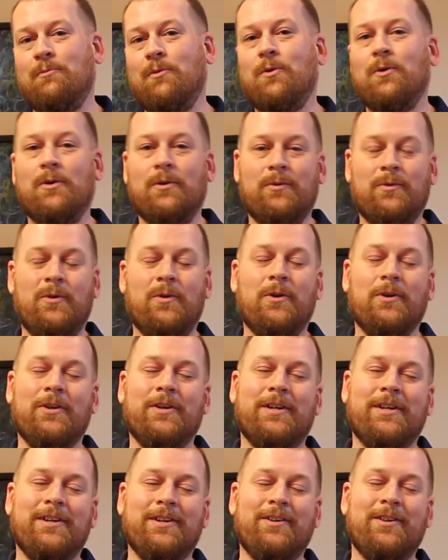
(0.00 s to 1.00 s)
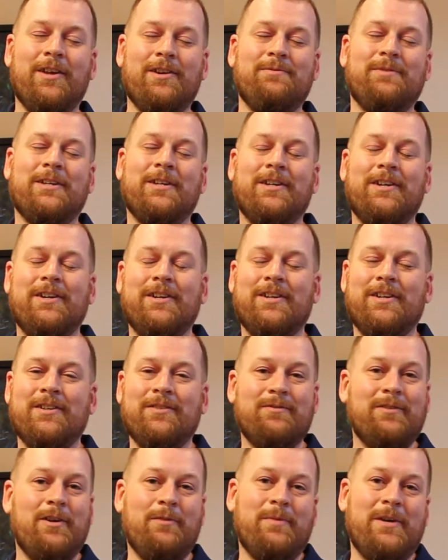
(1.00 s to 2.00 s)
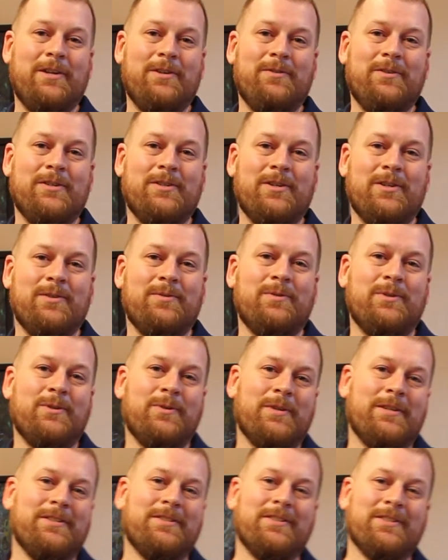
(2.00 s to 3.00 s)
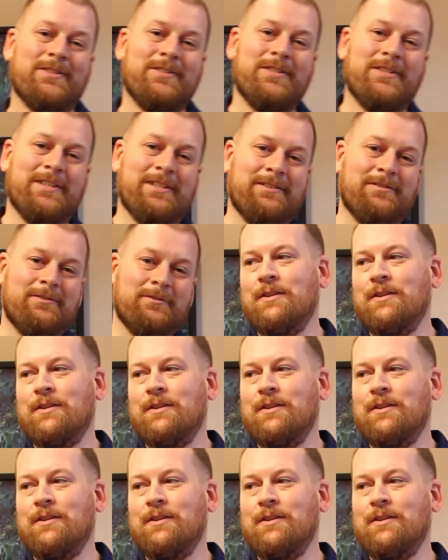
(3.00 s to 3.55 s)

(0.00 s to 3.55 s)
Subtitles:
or look at claiming it on an amended return for 2016.